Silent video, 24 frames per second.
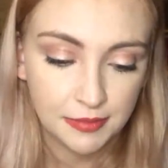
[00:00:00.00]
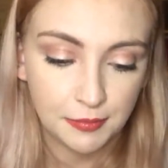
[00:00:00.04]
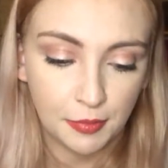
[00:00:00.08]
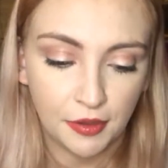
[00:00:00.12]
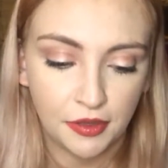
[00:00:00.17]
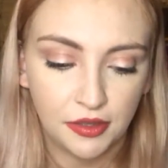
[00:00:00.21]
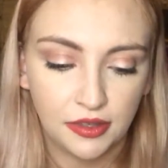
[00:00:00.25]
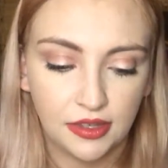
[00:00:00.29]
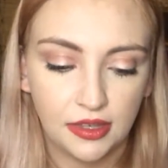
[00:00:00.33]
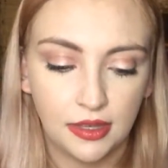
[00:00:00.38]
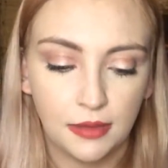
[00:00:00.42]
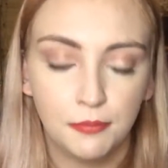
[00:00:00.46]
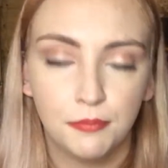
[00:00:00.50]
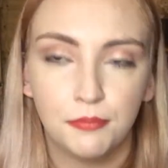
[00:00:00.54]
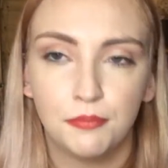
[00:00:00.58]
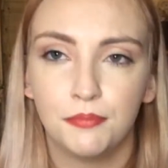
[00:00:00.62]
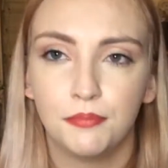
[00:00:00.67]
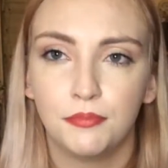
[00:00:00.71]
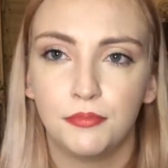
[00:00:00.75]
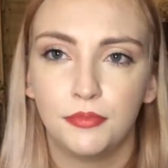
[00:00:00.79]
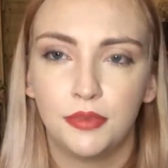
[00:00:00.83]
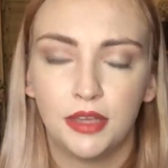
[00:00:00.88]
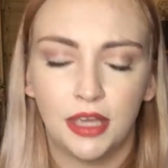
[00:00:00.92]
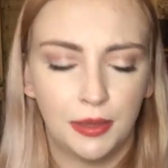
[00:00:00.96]
by
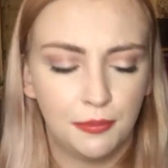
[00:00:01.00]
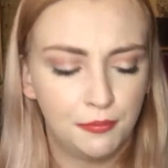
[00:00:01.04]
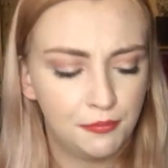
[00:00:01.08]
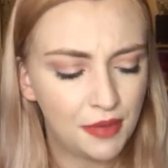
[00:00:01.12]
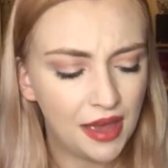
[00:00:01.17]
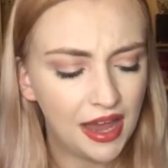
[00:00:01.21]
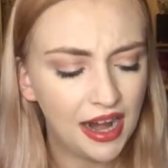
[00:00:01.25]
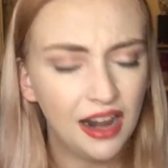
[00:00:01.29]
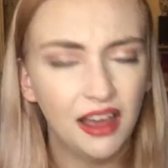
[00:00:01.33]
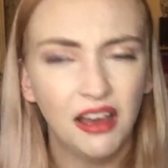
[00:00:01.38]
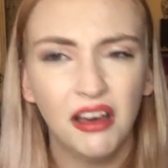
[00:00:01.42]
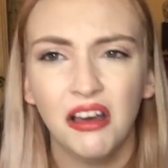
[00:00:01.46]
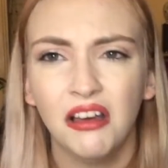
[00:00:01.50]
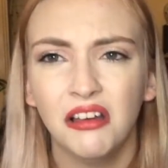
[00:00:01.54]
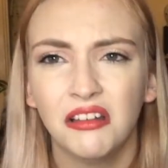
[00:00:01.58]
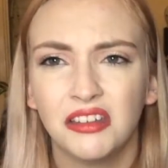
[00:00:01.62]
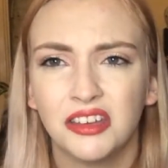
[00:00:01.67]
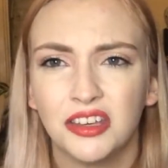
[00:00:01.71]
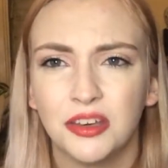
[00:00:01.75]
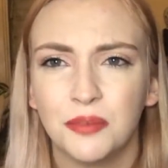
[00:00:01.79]
Cubella.